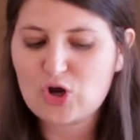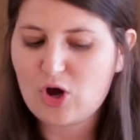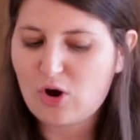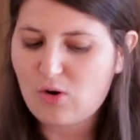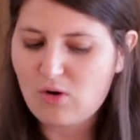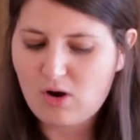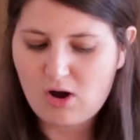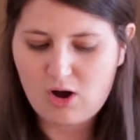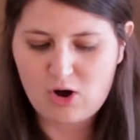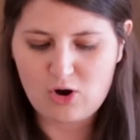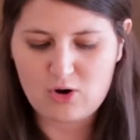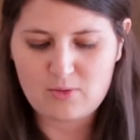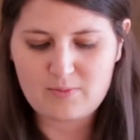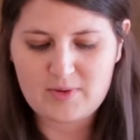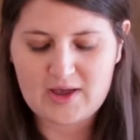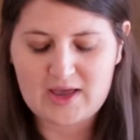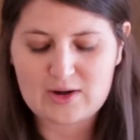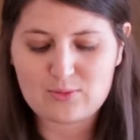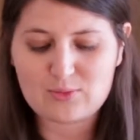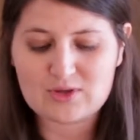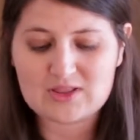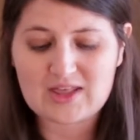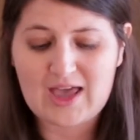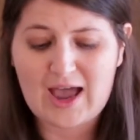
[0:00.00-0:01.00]
no hope
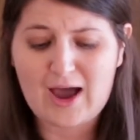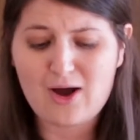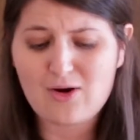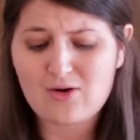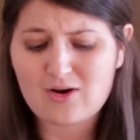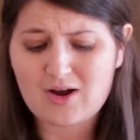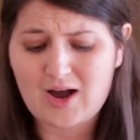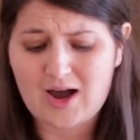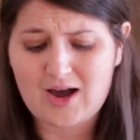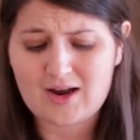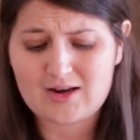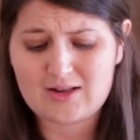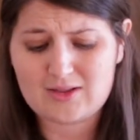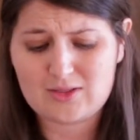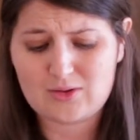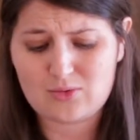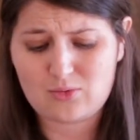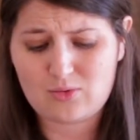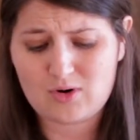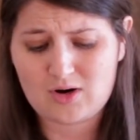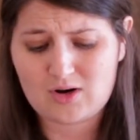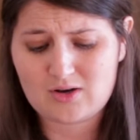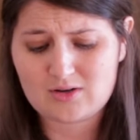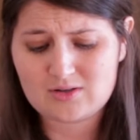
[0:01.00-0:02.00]
and without God in the
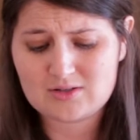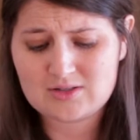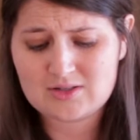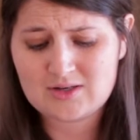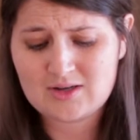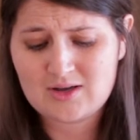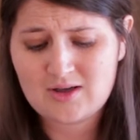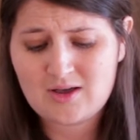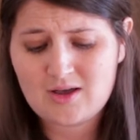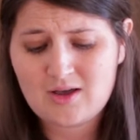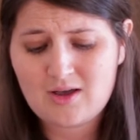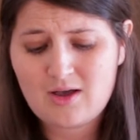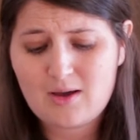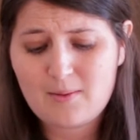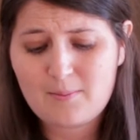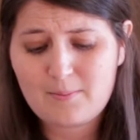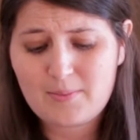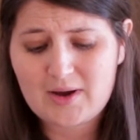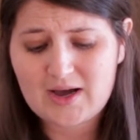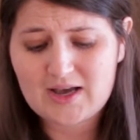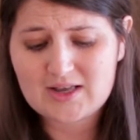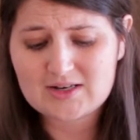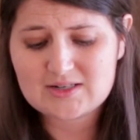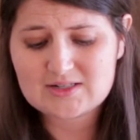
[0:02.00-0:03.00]
world.
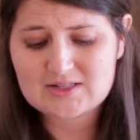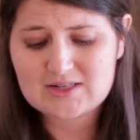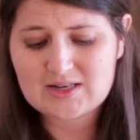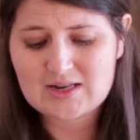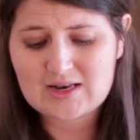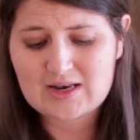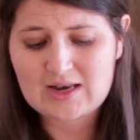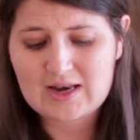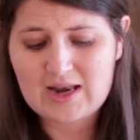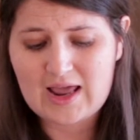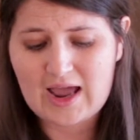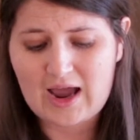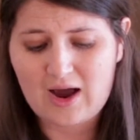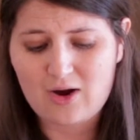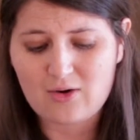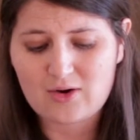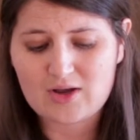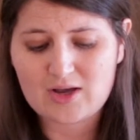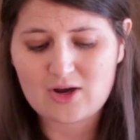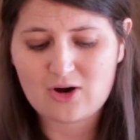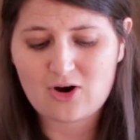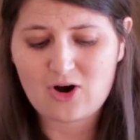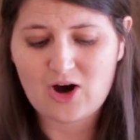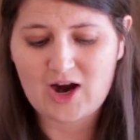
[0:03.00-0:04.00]
But now
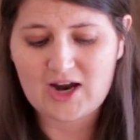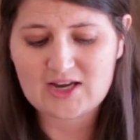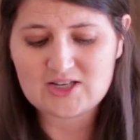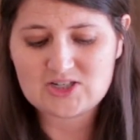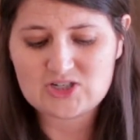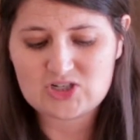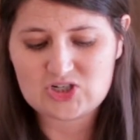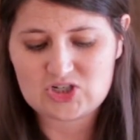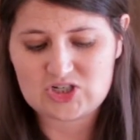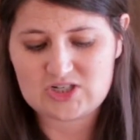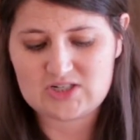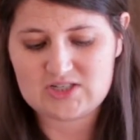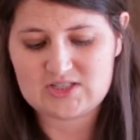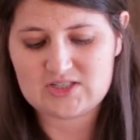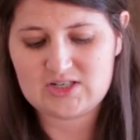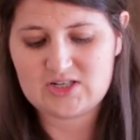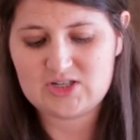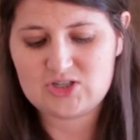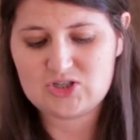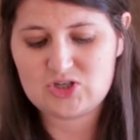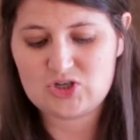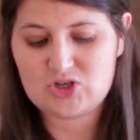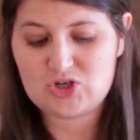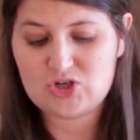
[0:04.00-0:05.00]
in Christ
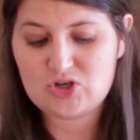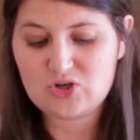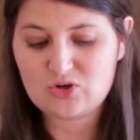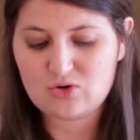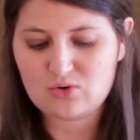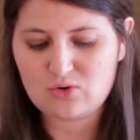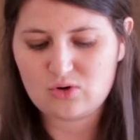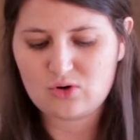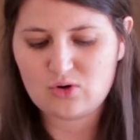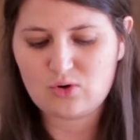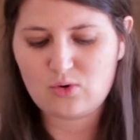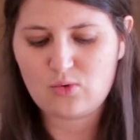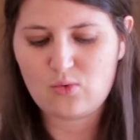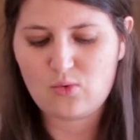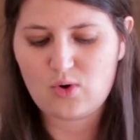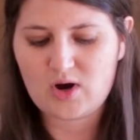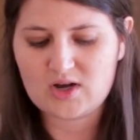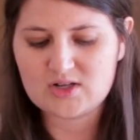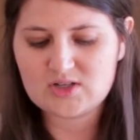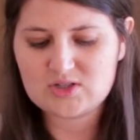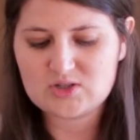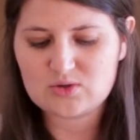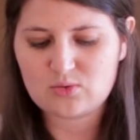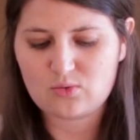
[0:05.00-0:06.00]
Jesus, you who
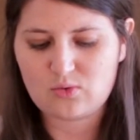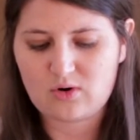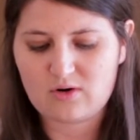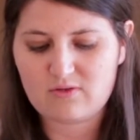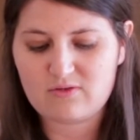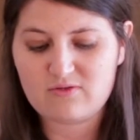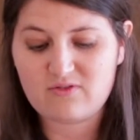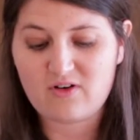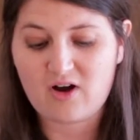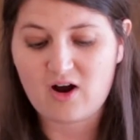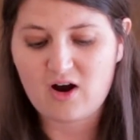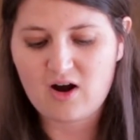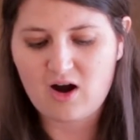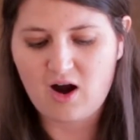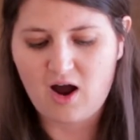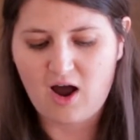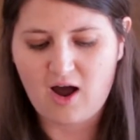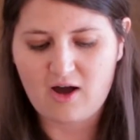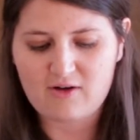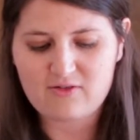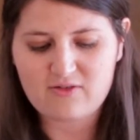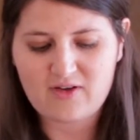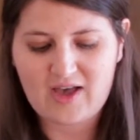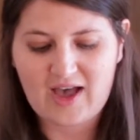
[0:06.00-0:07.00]
once were far
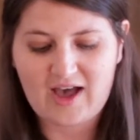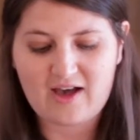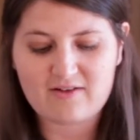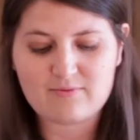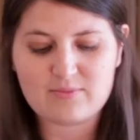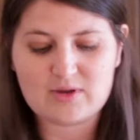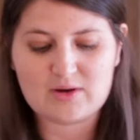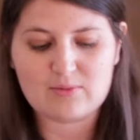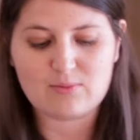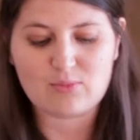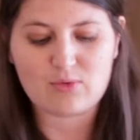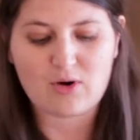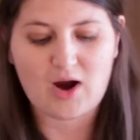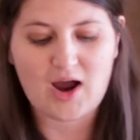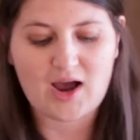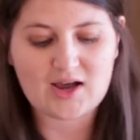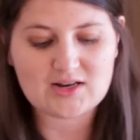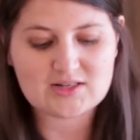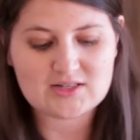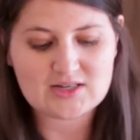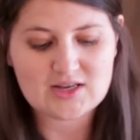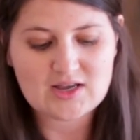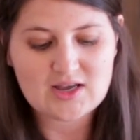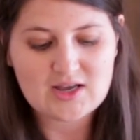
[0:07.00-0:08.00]
off have been
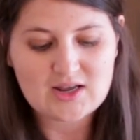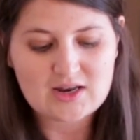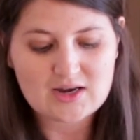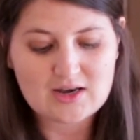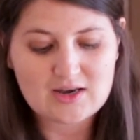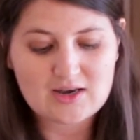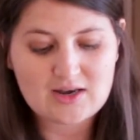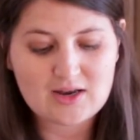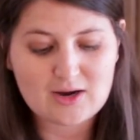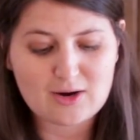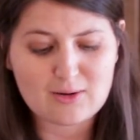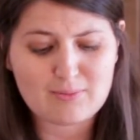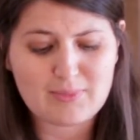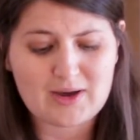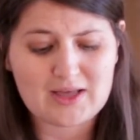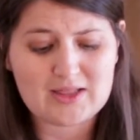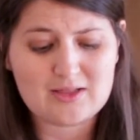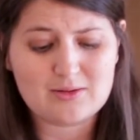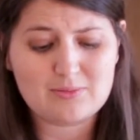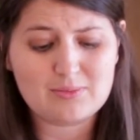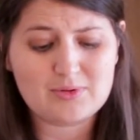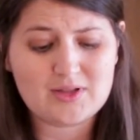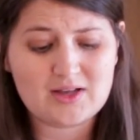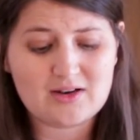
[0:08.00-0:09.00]
brought near by
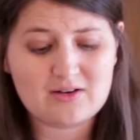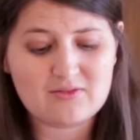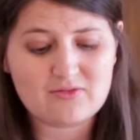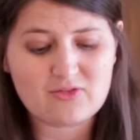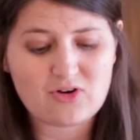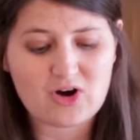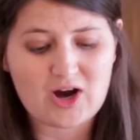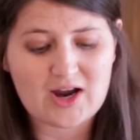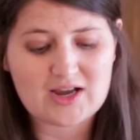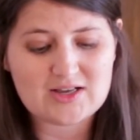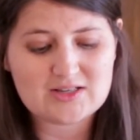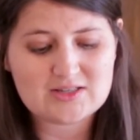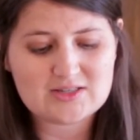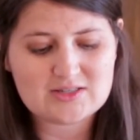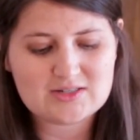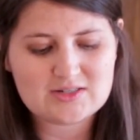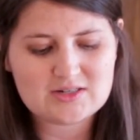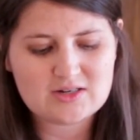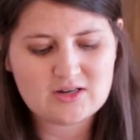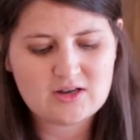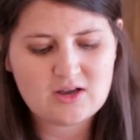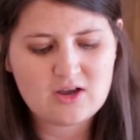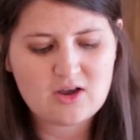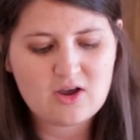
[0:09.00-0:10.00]
the blood of
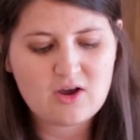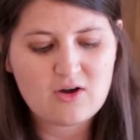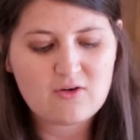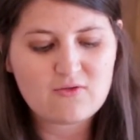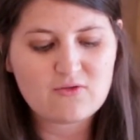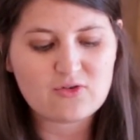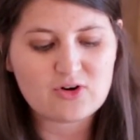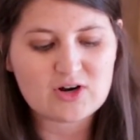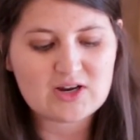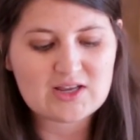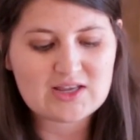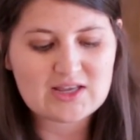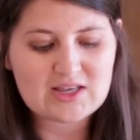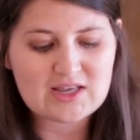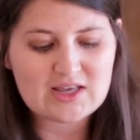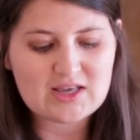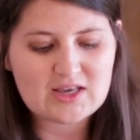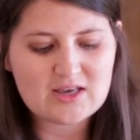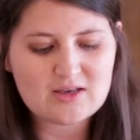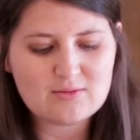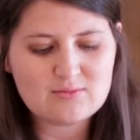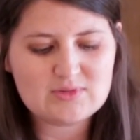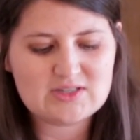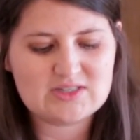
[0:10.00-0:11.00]
Christ. For
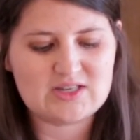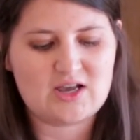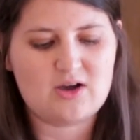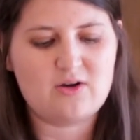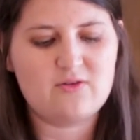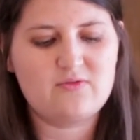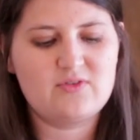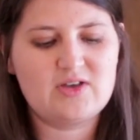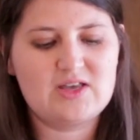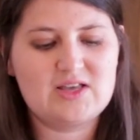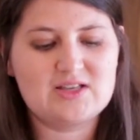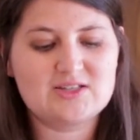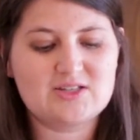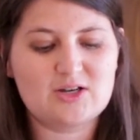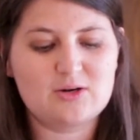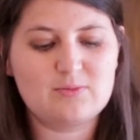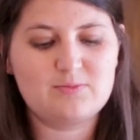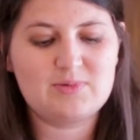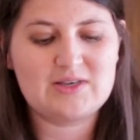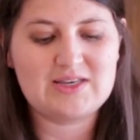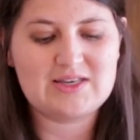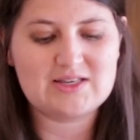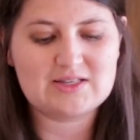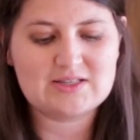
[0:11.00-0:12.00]
he himself is our
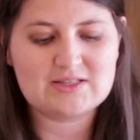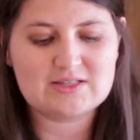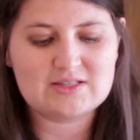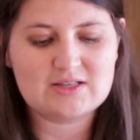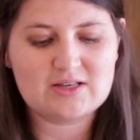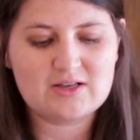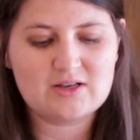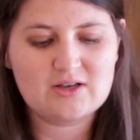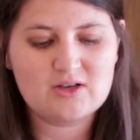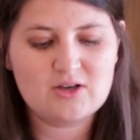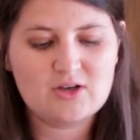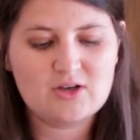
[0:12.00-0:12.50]
peace,